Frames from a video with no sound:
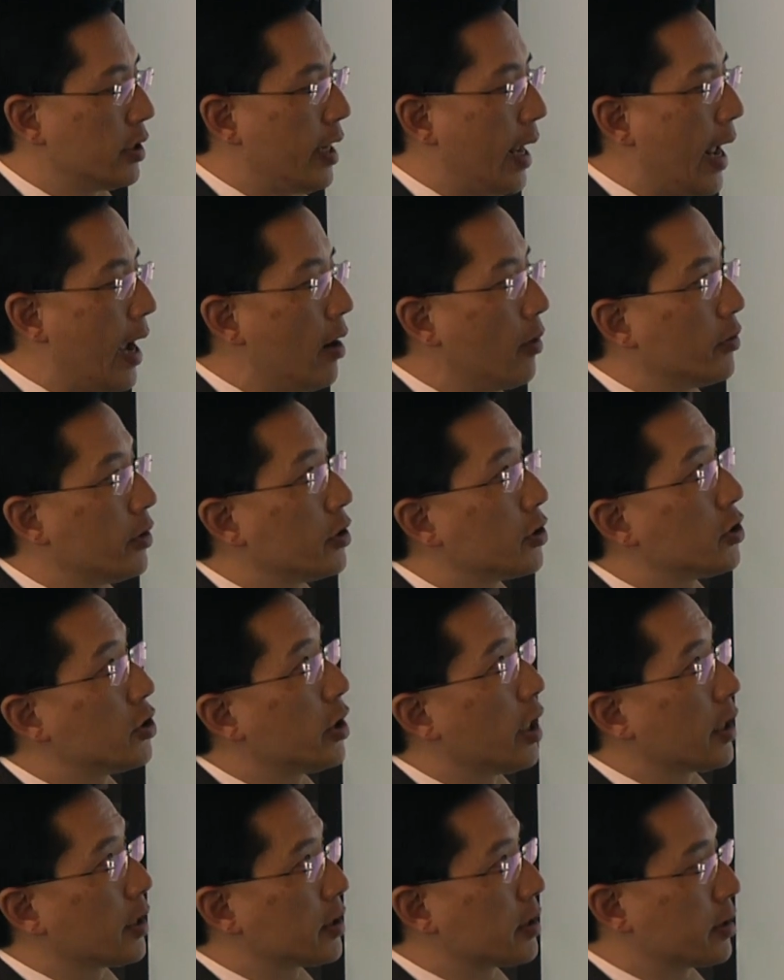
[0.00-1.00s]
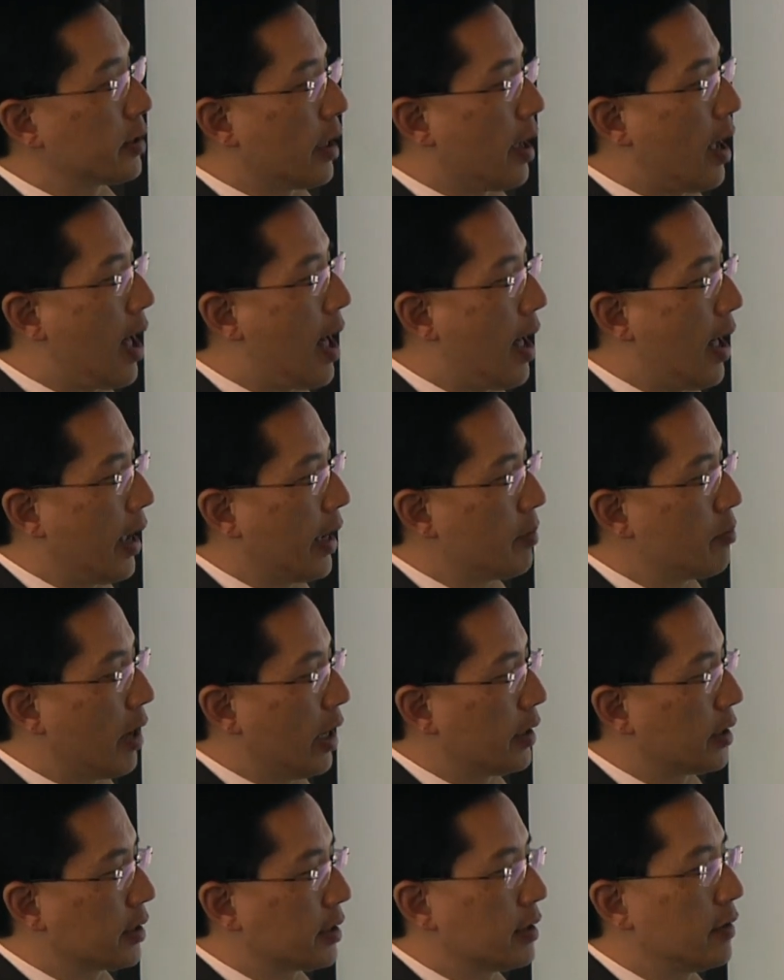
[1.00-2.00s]
down is just the high
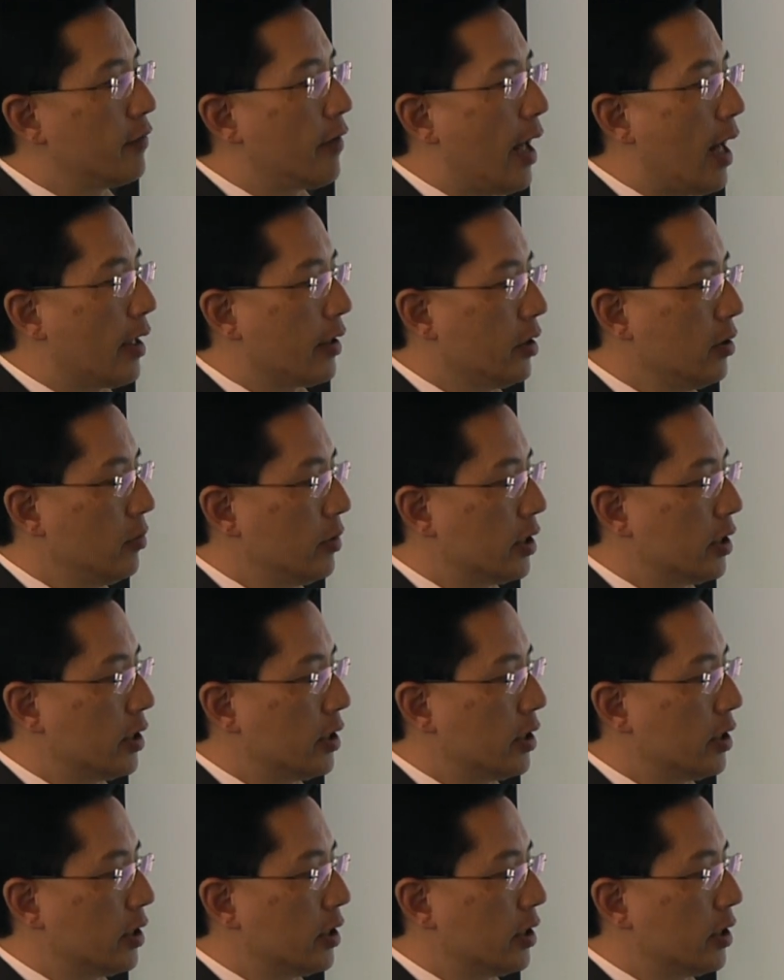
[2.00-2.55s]
minus the value,